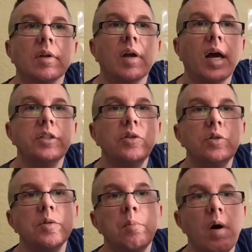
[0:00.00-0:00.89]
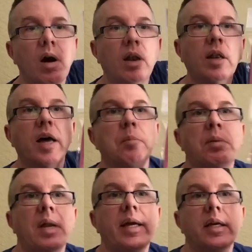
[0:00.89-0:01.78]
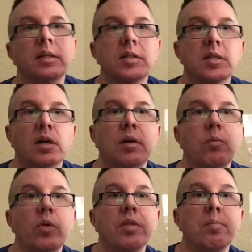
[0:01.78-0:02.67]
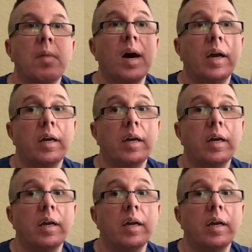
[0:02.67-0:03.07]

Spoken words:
I use a lot of blankets with my